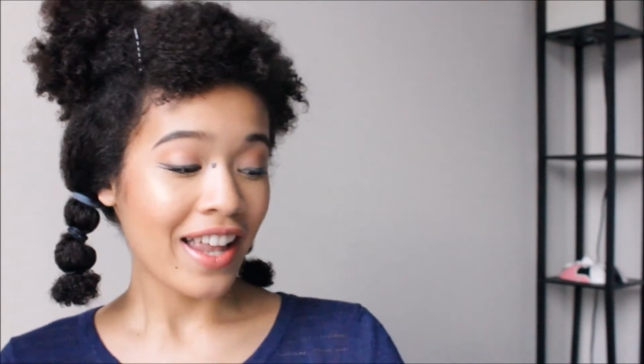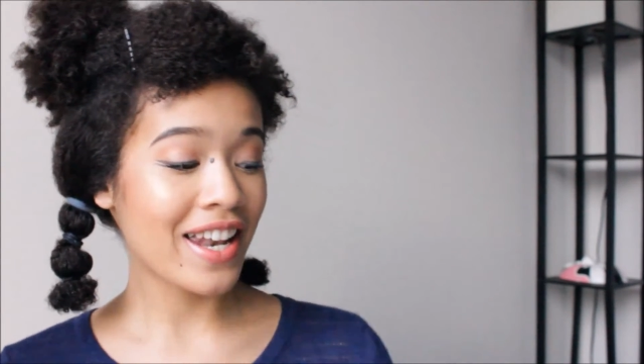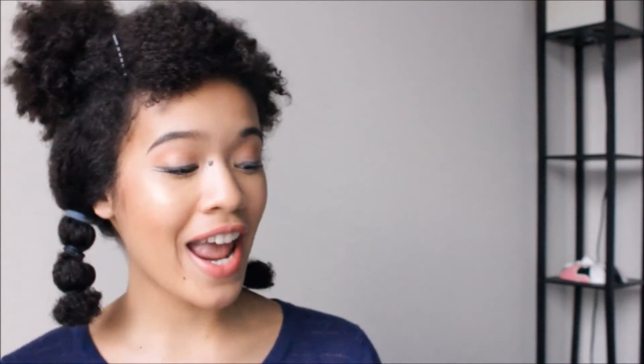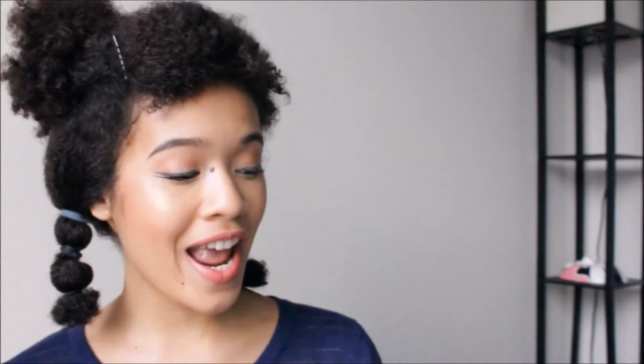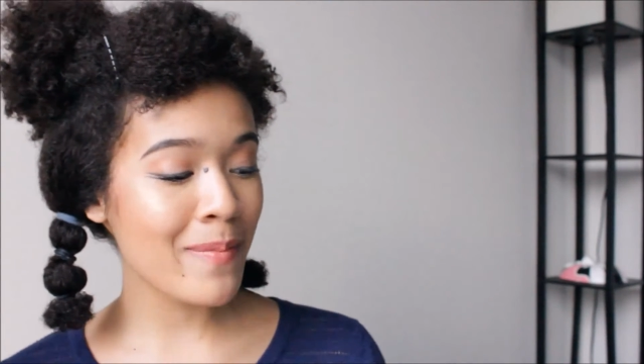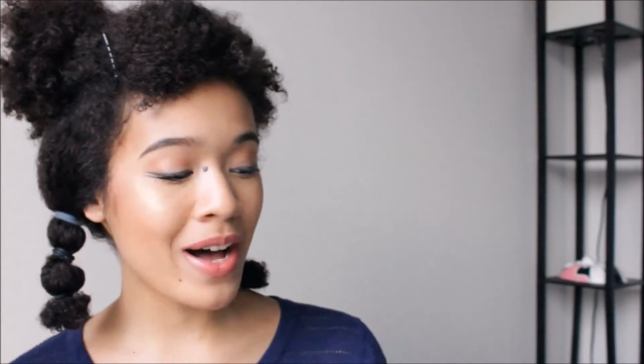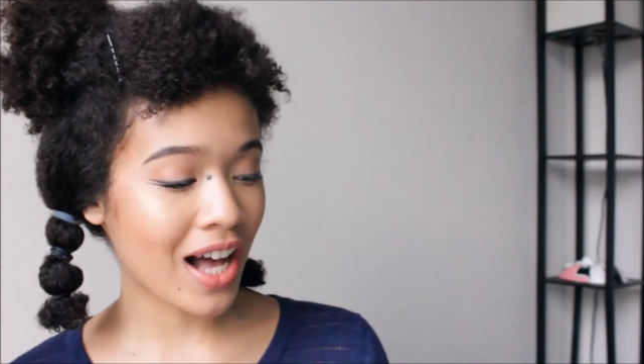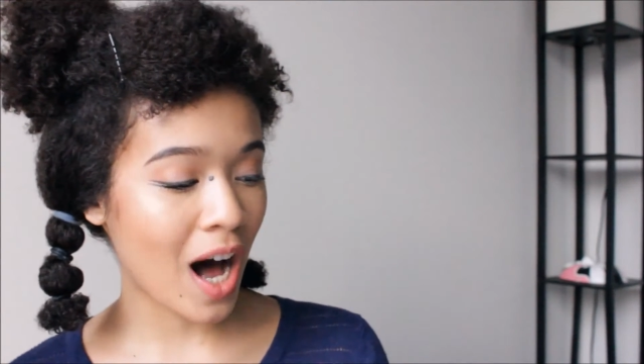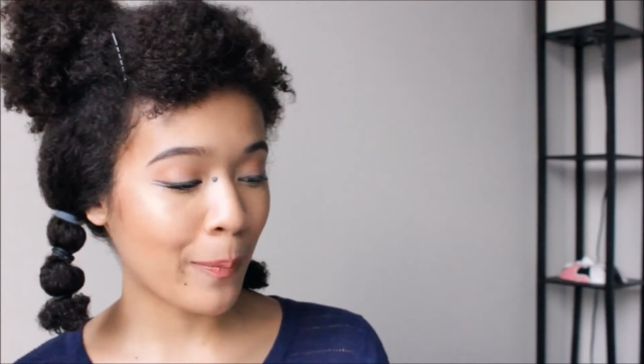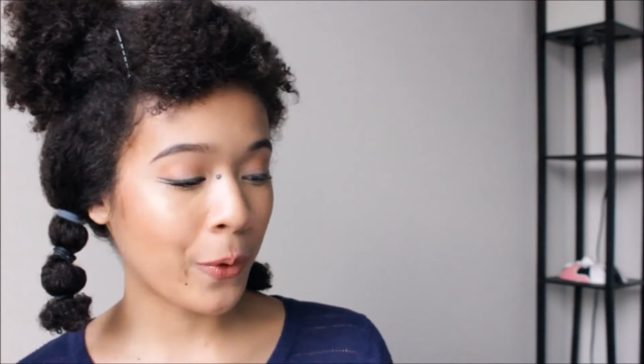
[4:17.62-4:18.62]
name a
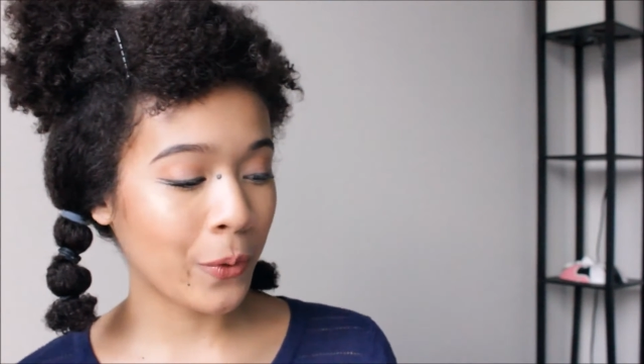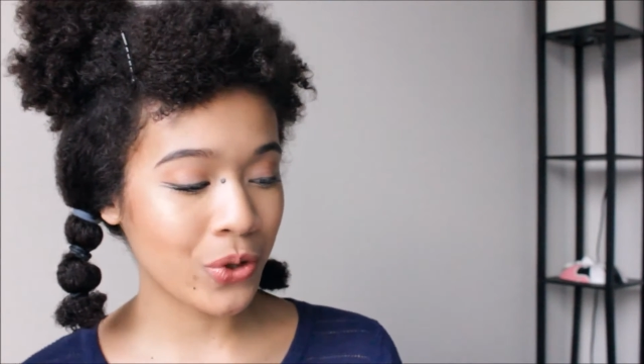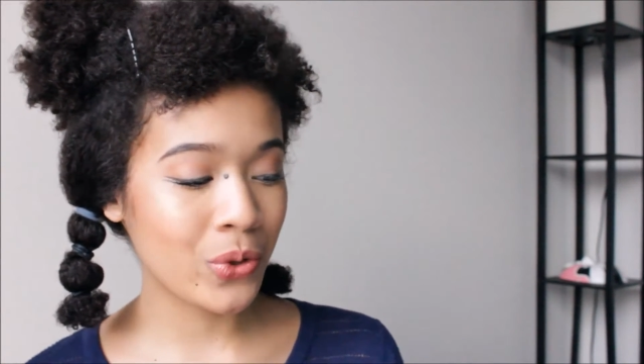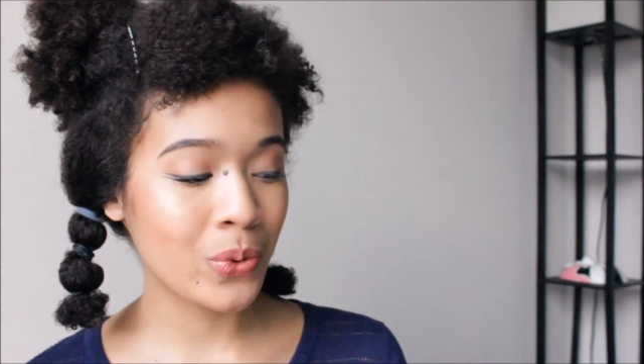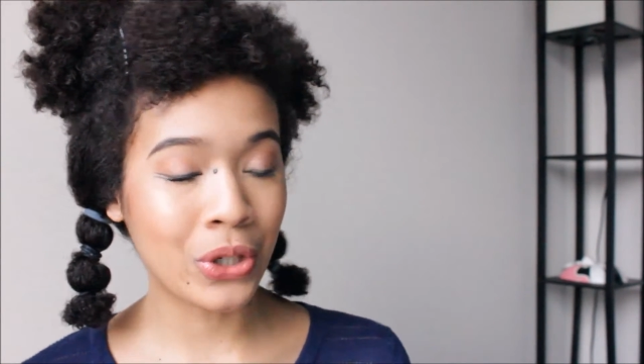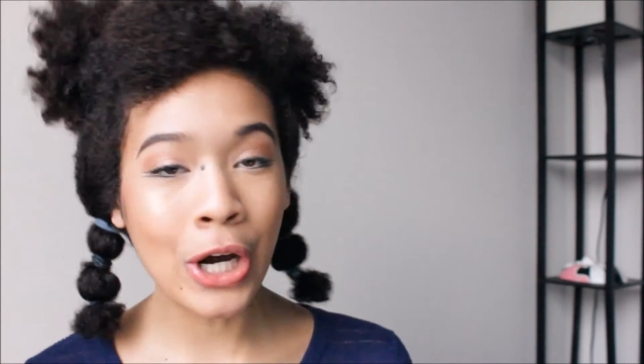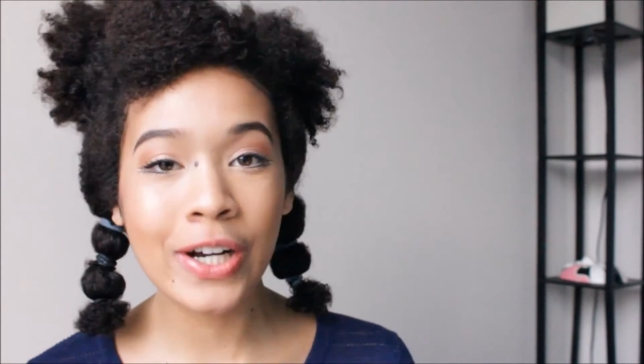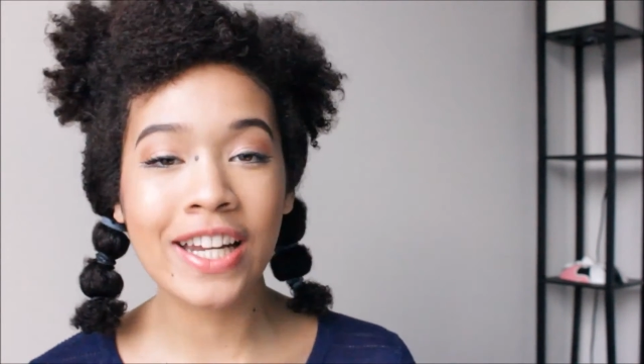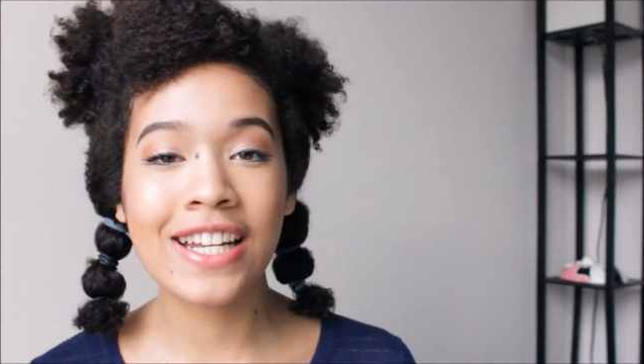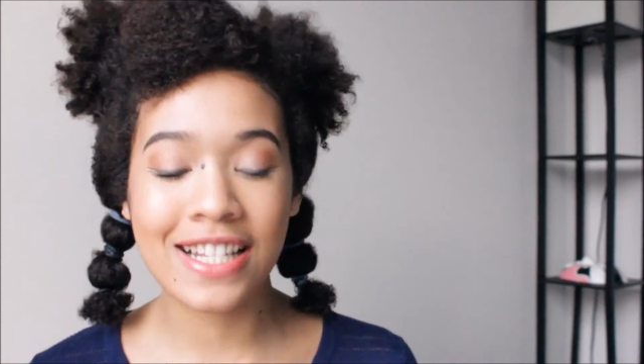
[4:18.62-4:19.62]
couple you
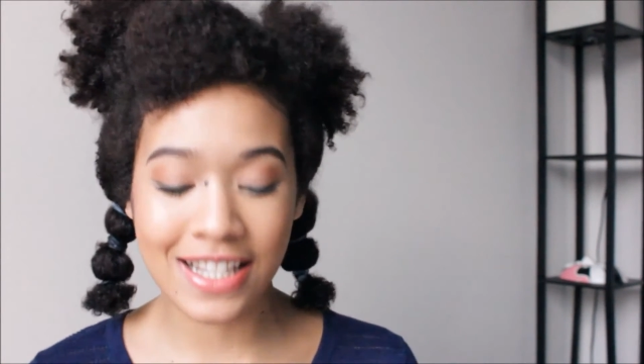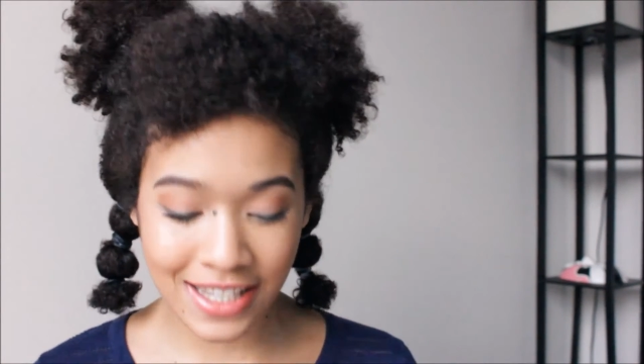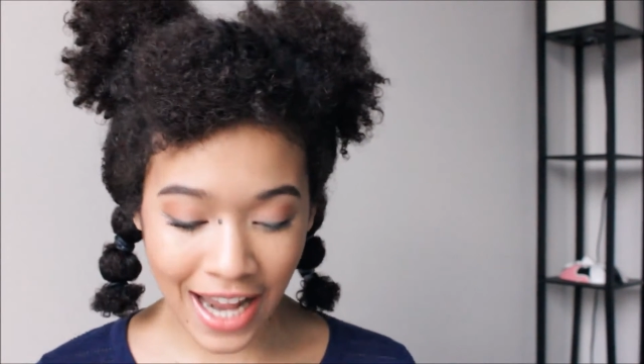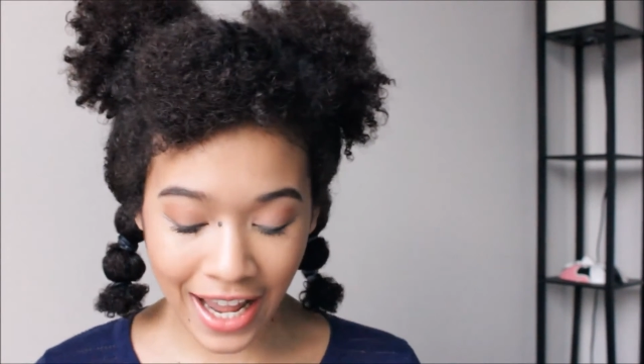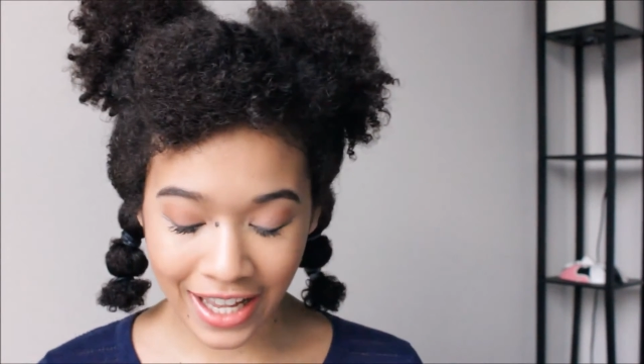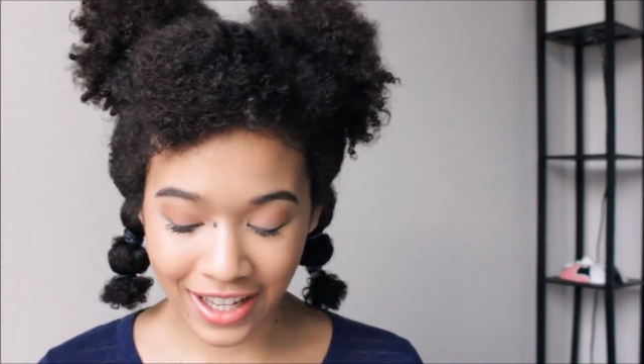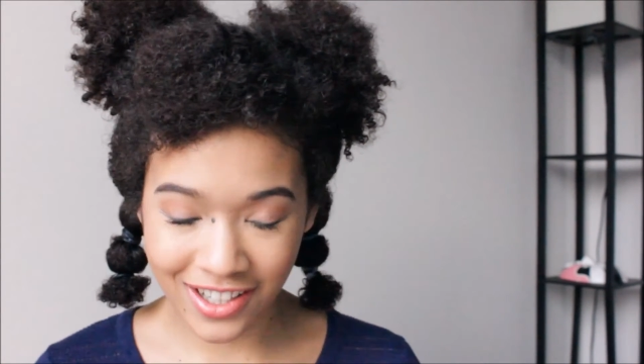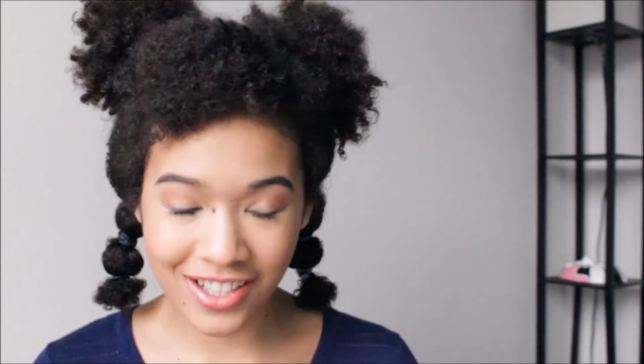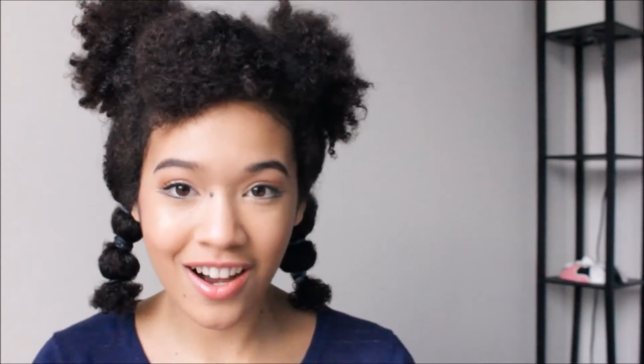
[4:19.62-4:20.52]
couldn't stand.